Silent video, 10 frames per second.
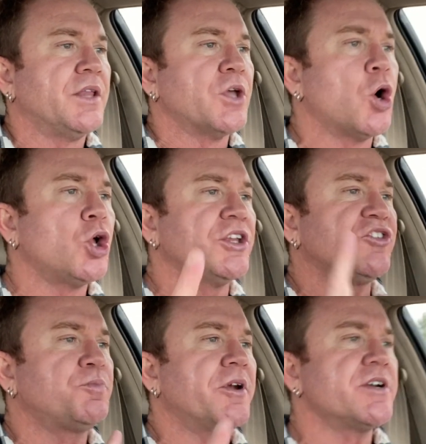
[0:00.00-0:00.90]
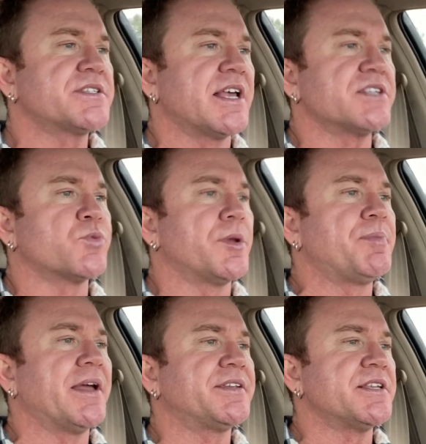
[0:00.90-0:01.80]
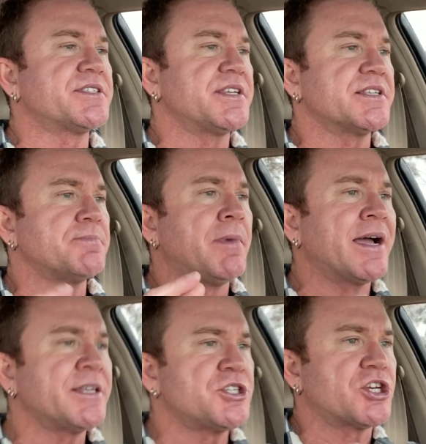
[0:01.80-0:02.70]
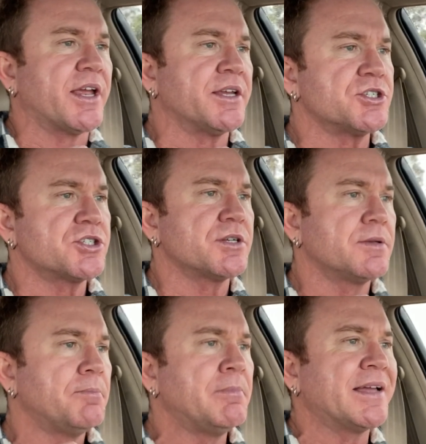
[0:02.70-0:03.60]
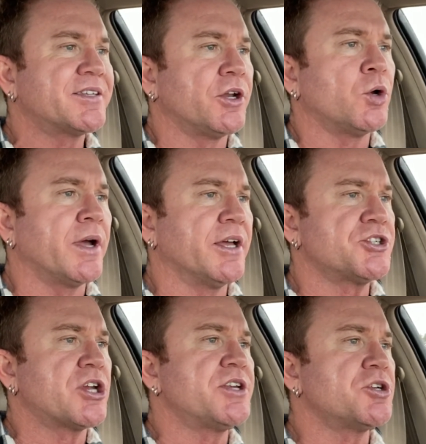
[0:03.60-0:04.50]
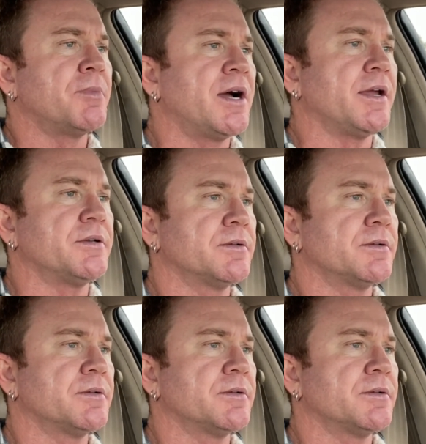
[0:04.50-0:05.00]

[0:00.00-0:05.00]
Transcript: The Holy Spirit says repentance is mind change, metanoia, change your mind.